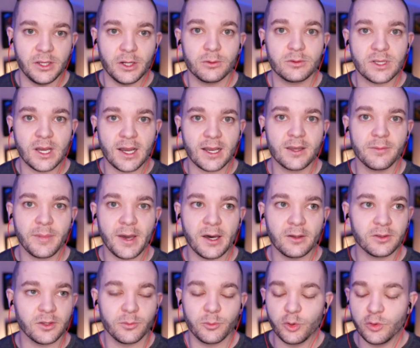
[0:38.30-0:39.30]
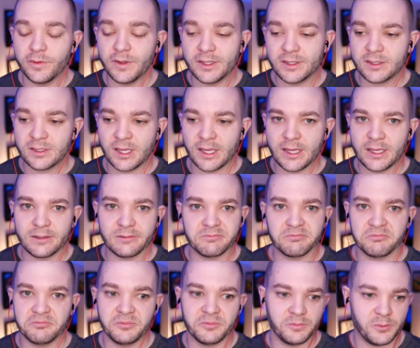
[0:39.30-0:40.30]
talk about the movies
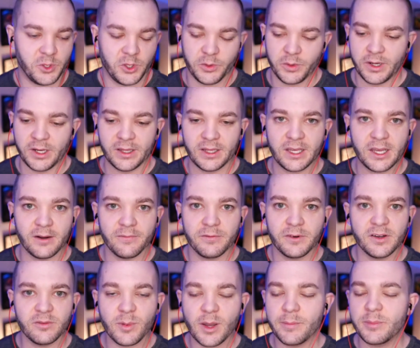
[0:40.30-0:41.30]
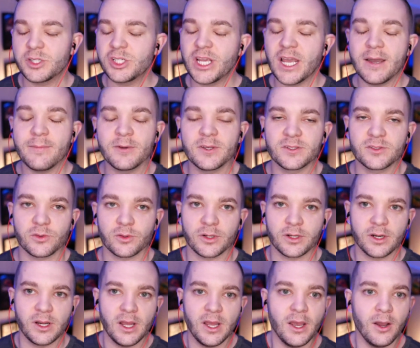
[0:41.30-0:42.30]
and do it in the comfort of my pajamas
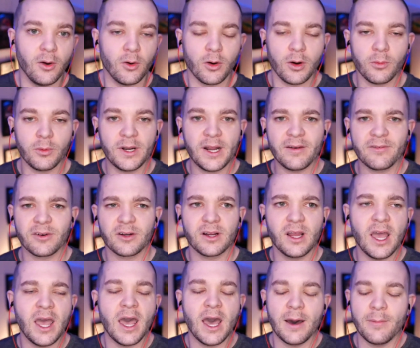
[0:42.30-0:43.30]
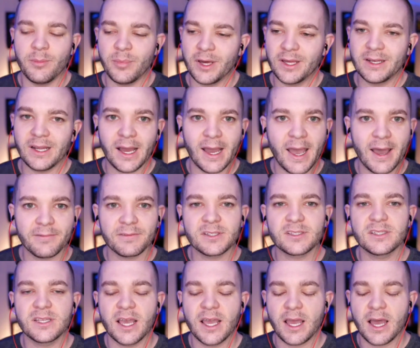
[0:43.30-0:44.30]
or whatever. But I have to
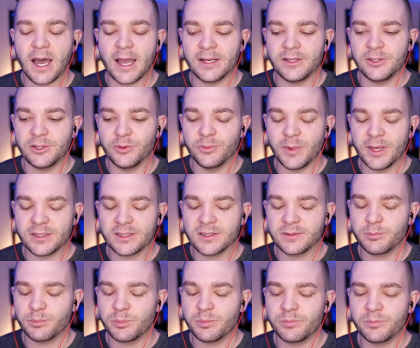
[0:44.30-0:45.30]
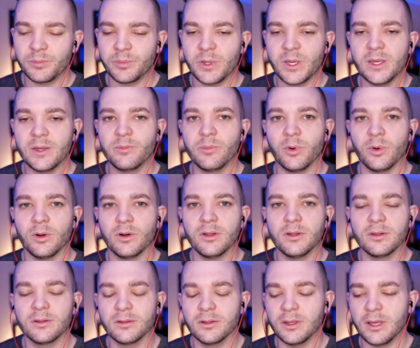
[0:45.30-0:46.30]
say, I do miss people,
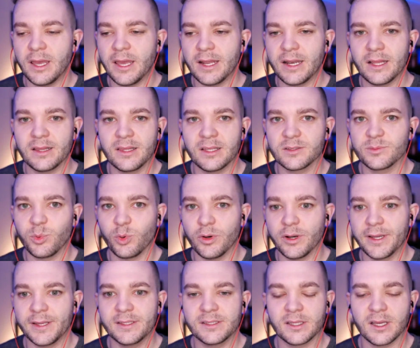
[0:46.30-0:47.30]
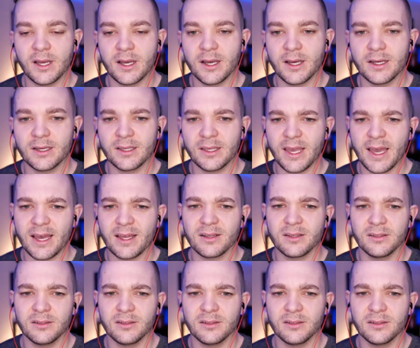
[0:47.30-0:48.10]
and at this point, yeah,